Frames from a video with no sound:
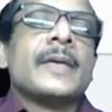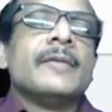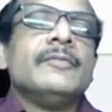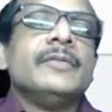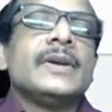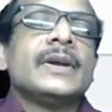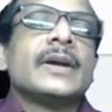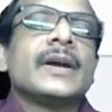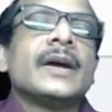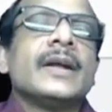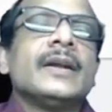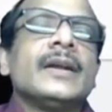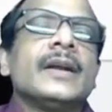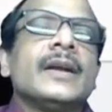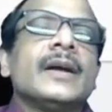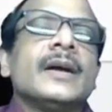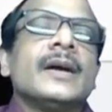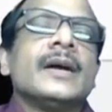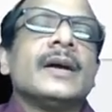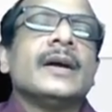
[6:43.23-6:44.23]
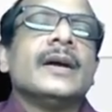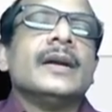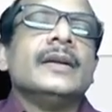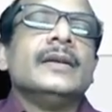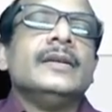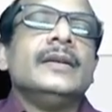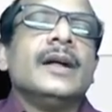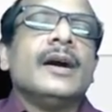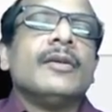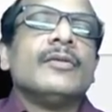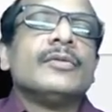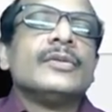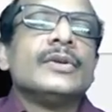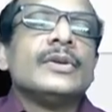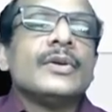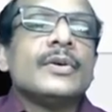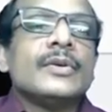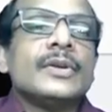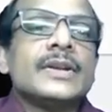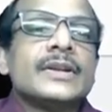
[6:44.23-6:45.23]
we can
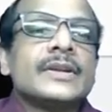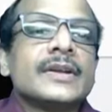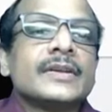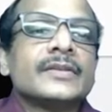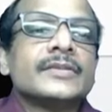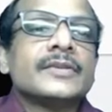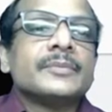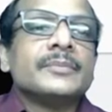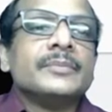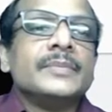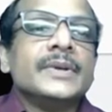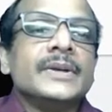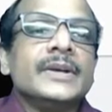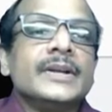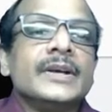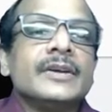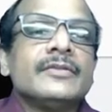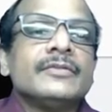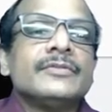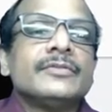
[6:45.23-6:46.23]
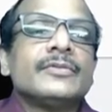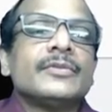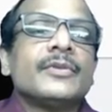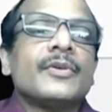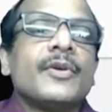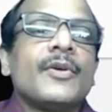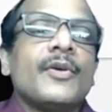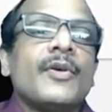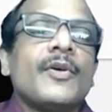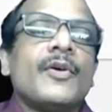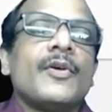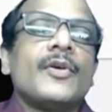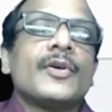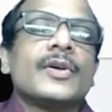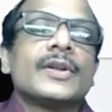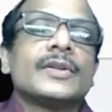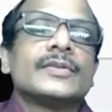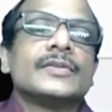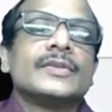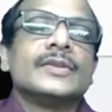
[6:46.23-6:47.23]
download it as a PDF
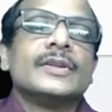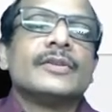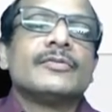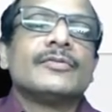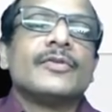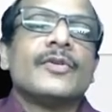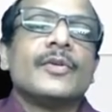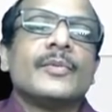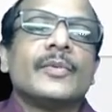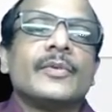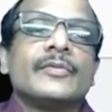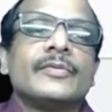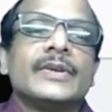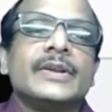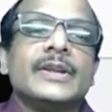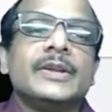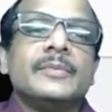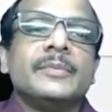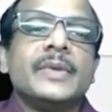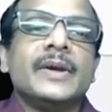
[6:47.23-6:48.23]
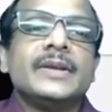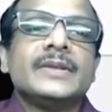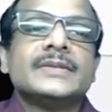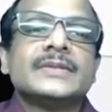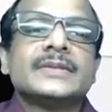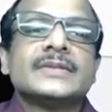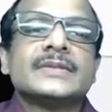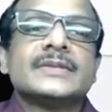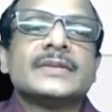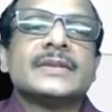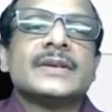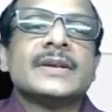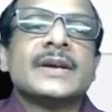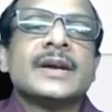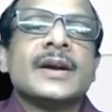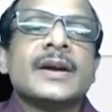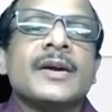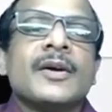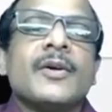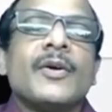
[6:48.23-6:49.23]
or as in the form of an image,
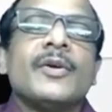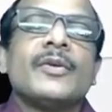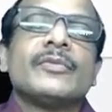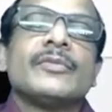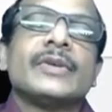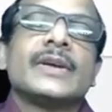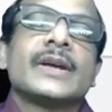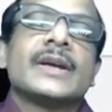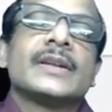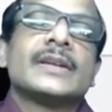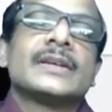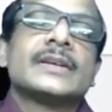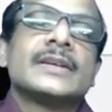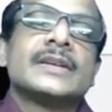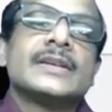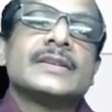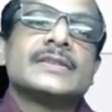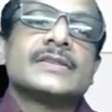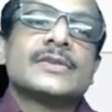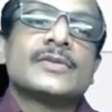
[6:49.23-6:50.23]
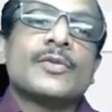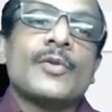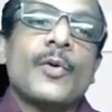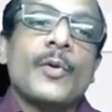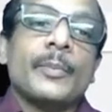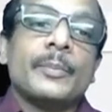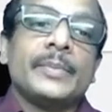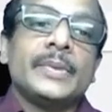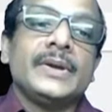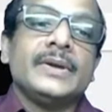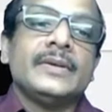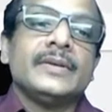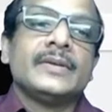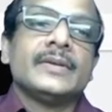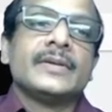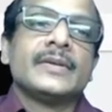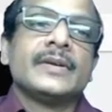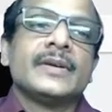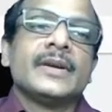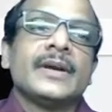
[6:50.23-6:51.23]
or we can create a copy
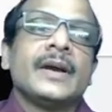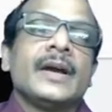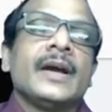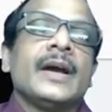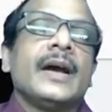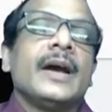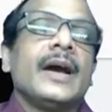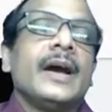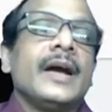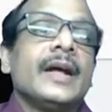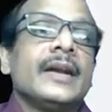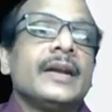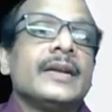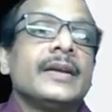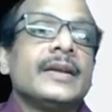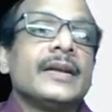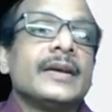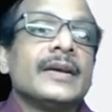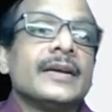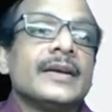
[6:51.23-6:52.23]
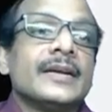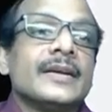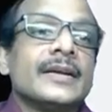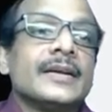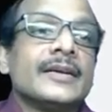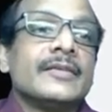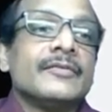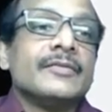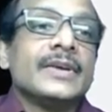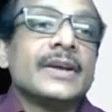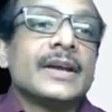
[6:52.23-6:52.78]
and we